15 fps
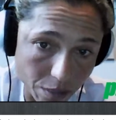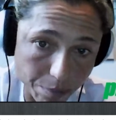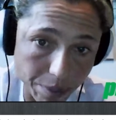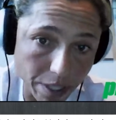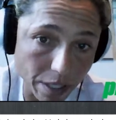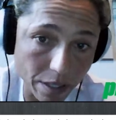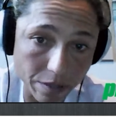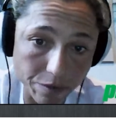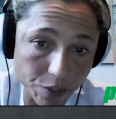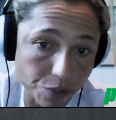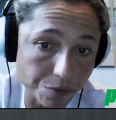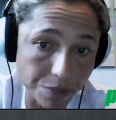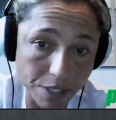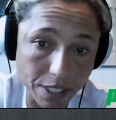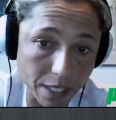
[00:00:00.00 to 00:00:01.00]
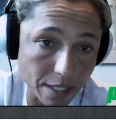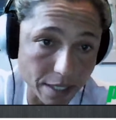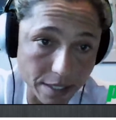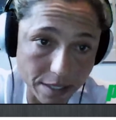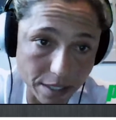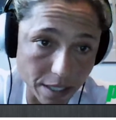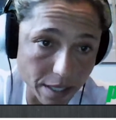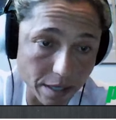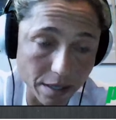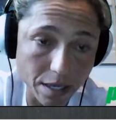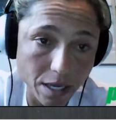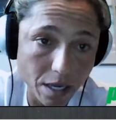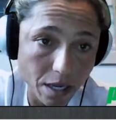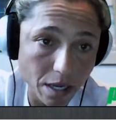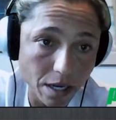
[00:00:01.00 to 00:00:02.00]
playing Division One tennis,
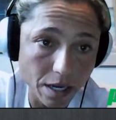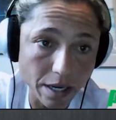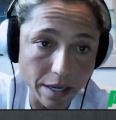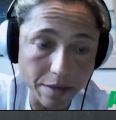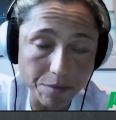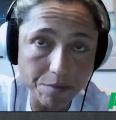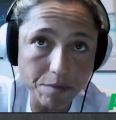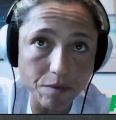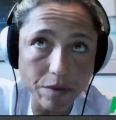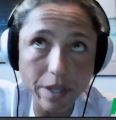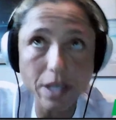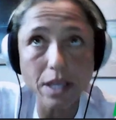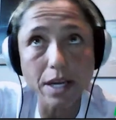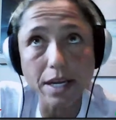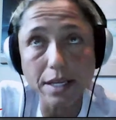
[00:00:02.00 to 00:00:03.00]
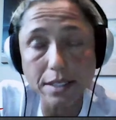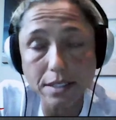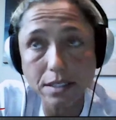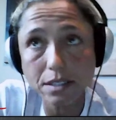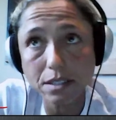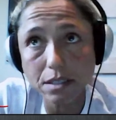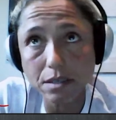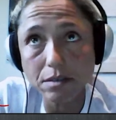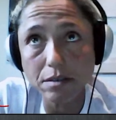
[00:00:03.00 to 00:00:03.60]
I realized